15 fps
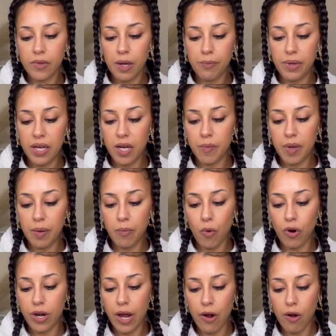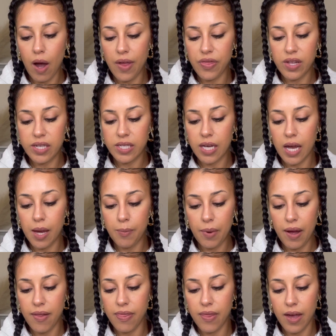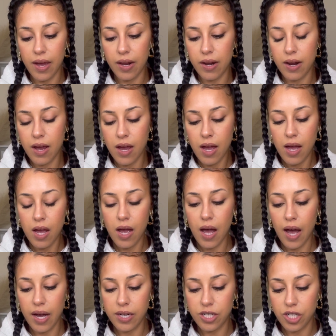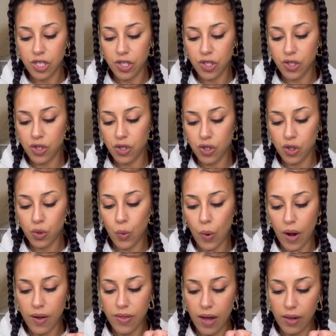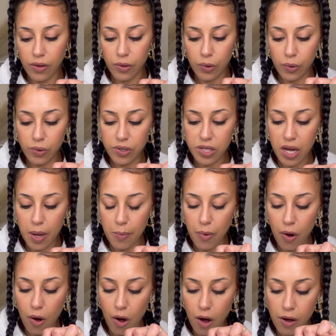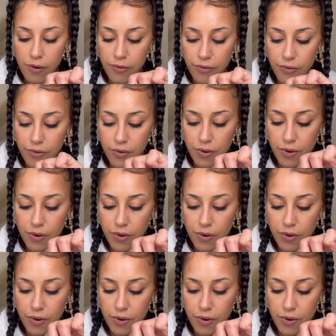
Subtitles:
becoming more narrow at the tip, and then I just square that little tip off.